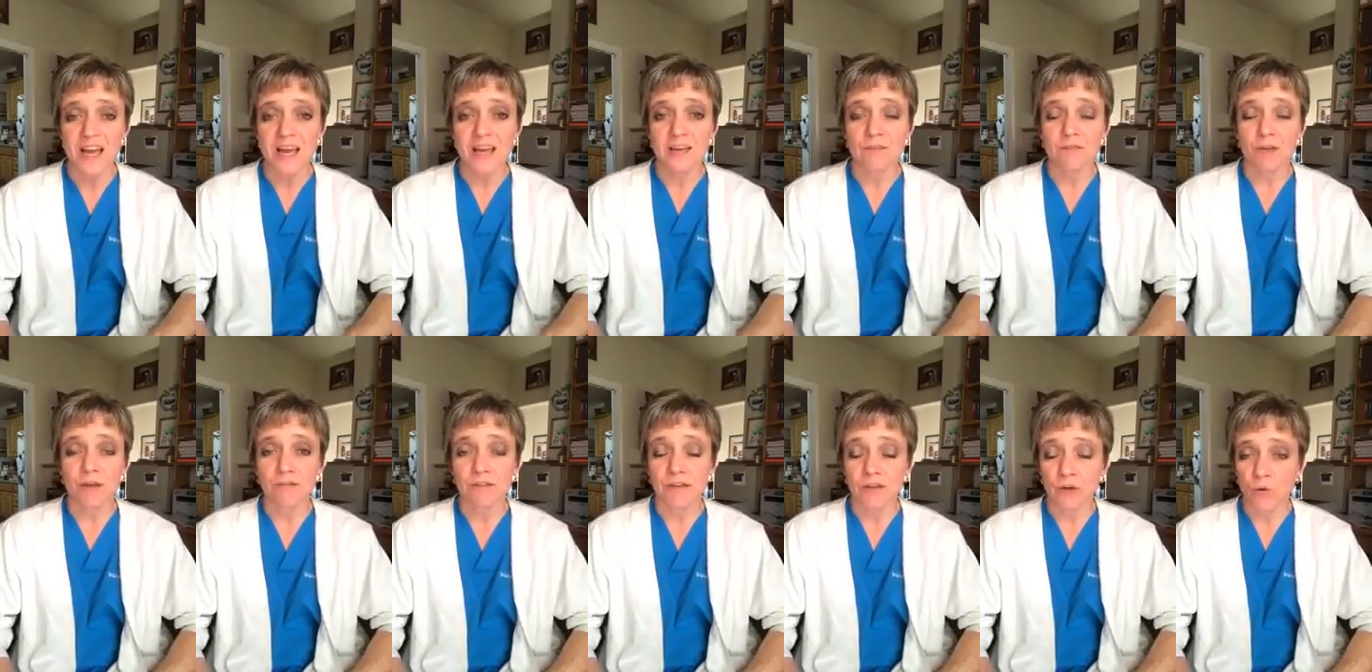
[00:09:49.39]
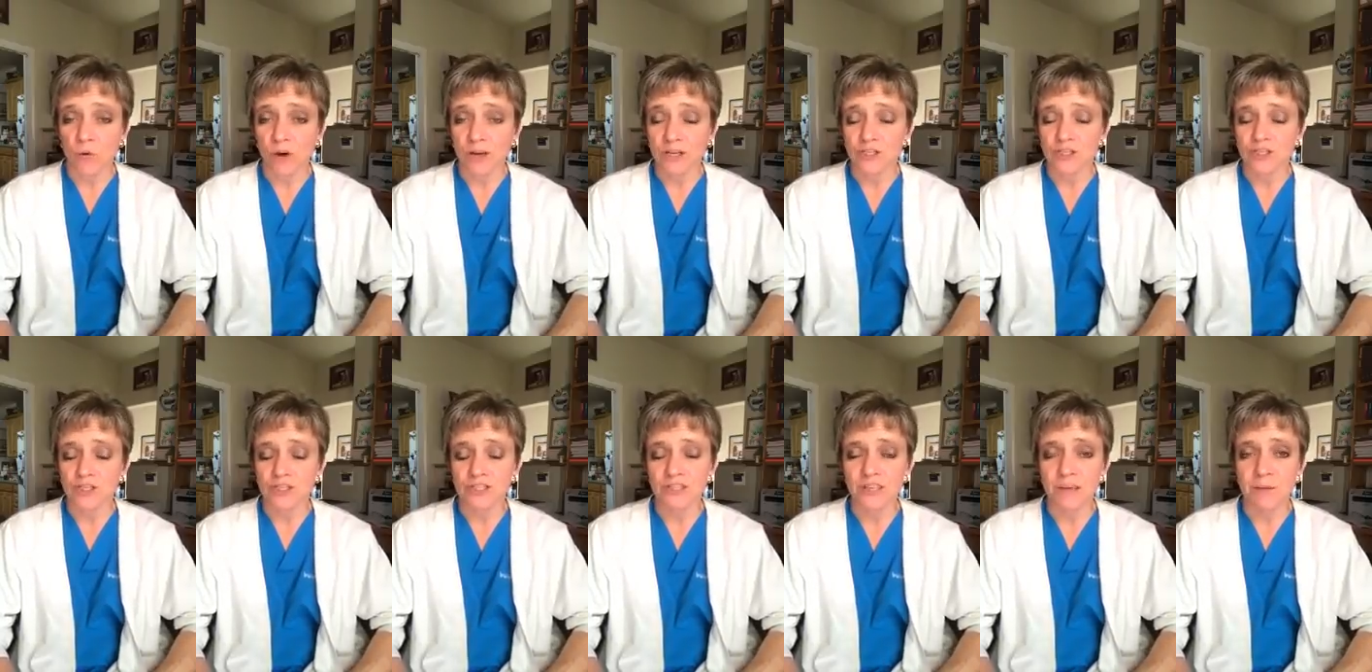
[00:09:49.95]
If you have any
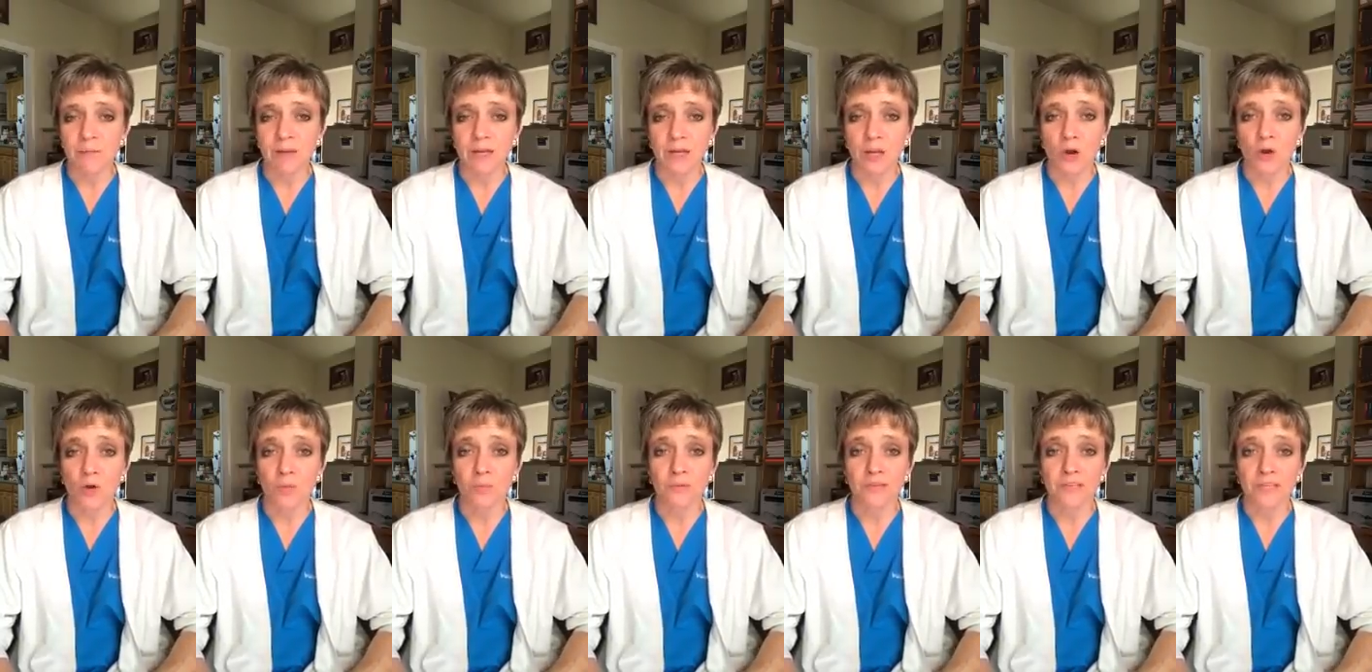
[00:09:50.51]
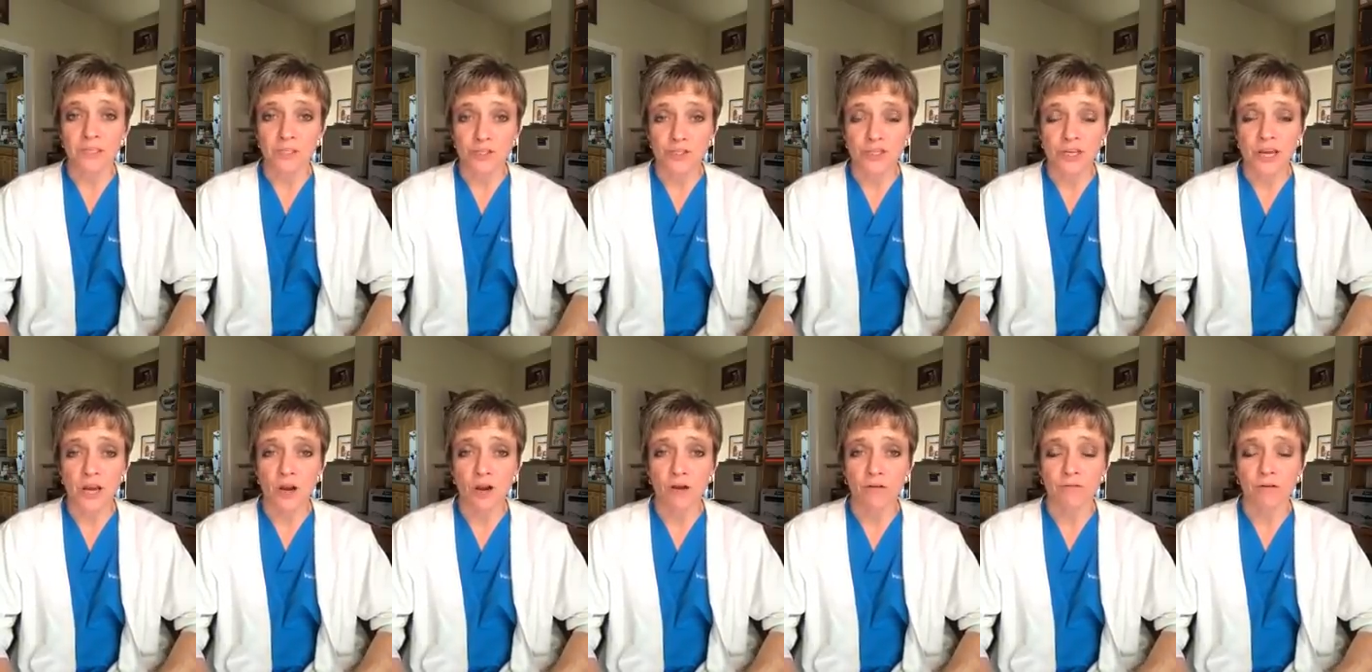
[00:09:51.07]
questions, let me know. Please
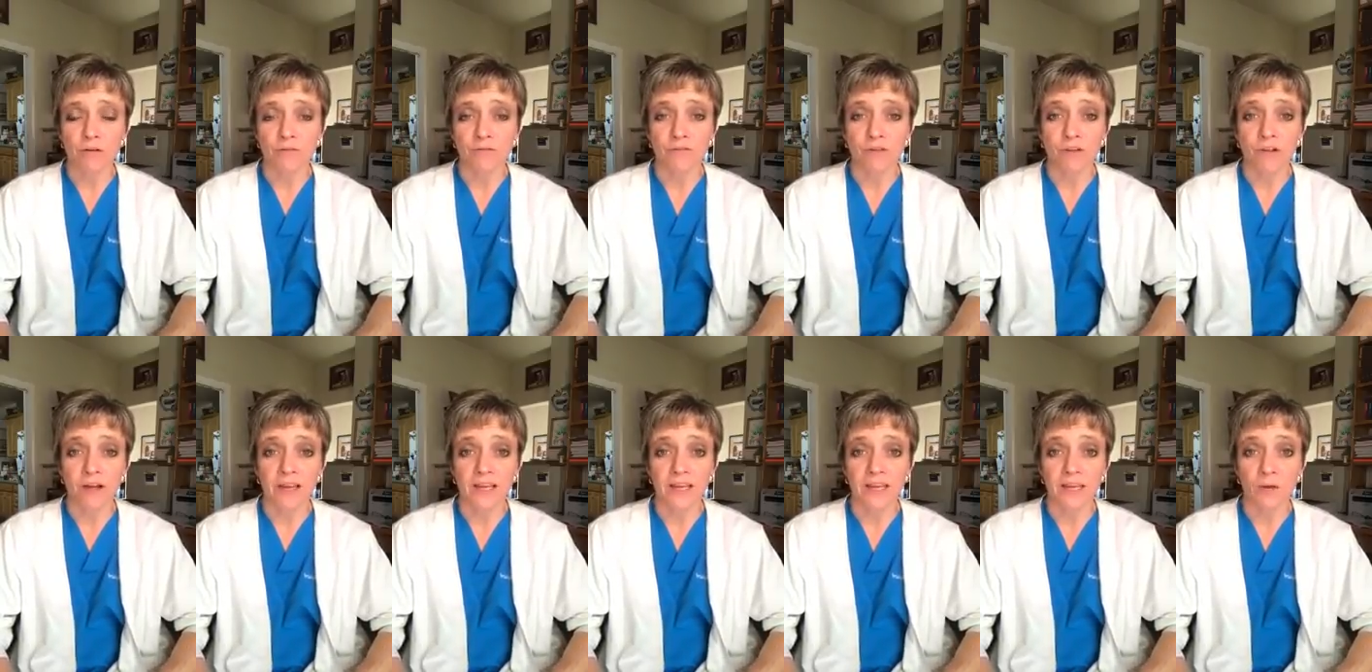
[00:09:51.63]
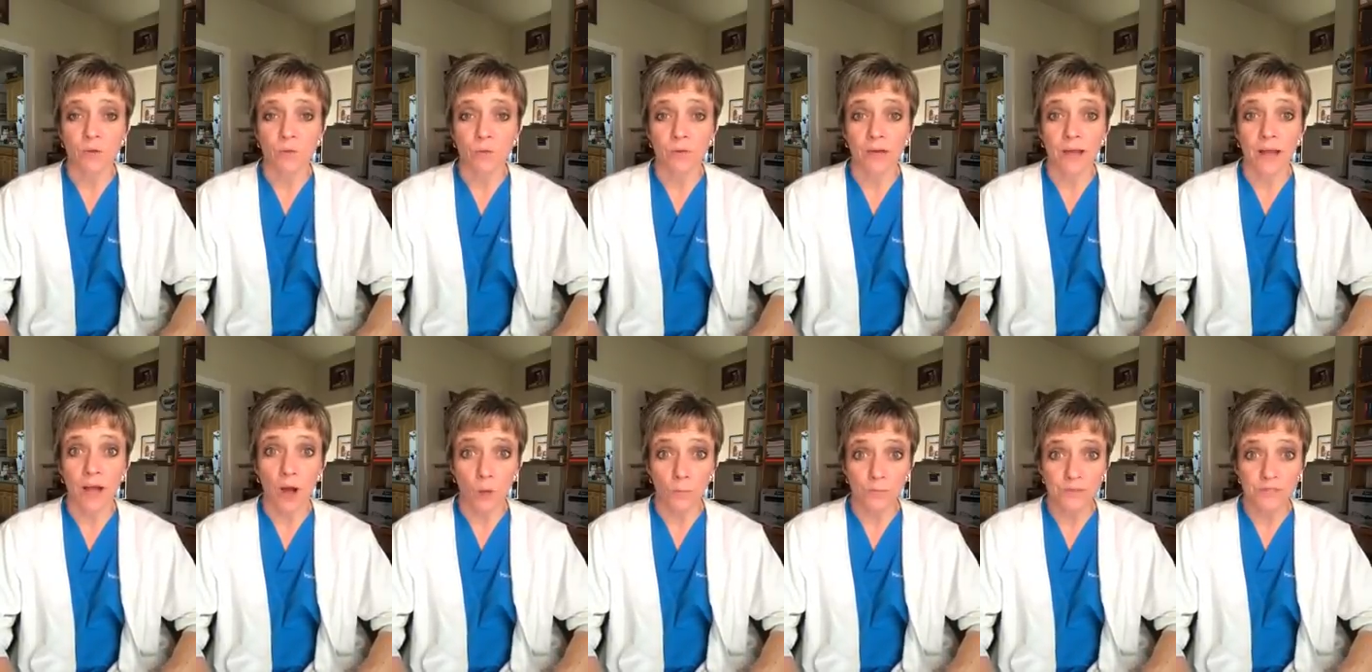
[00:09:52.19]
share if you feel like it would
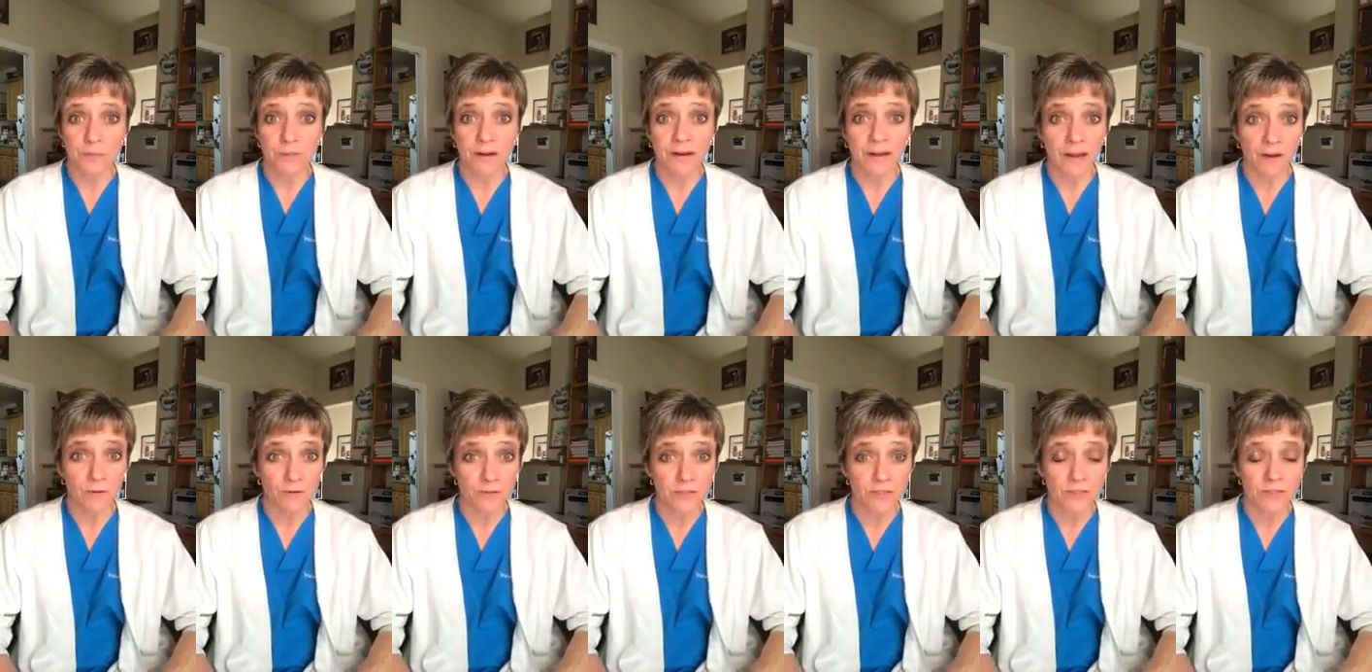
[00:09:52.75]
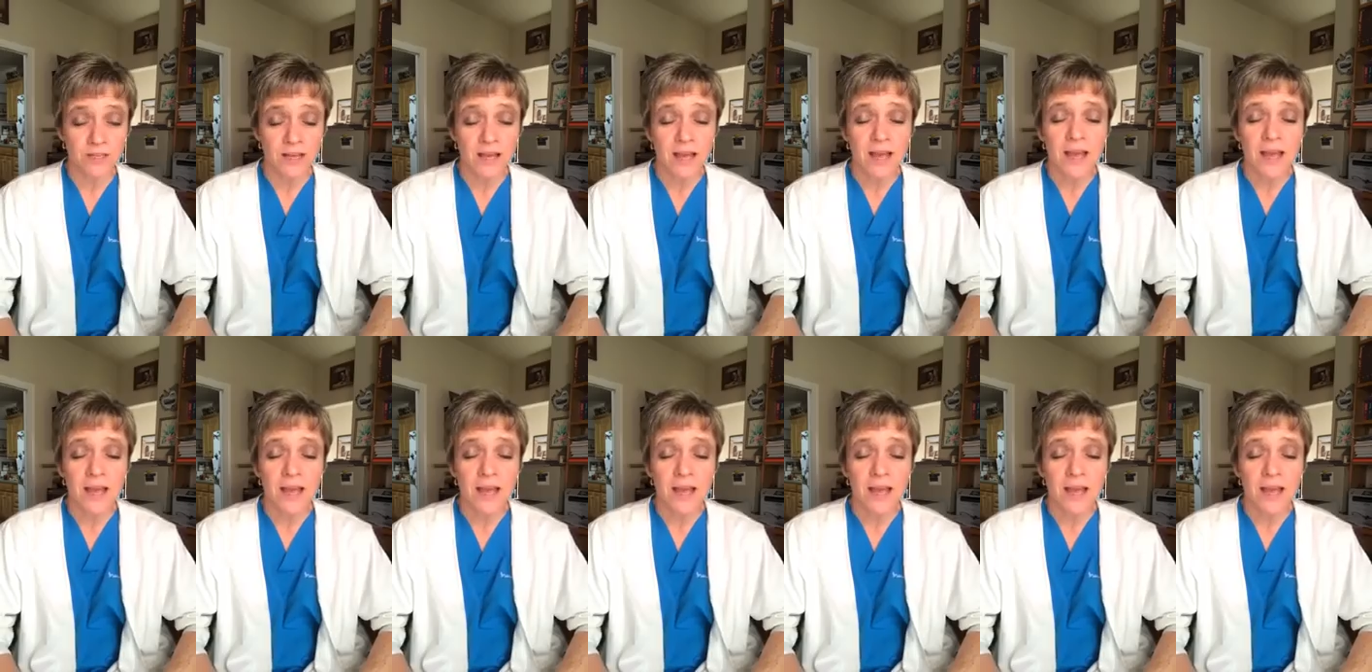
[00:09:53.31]
help somebody else.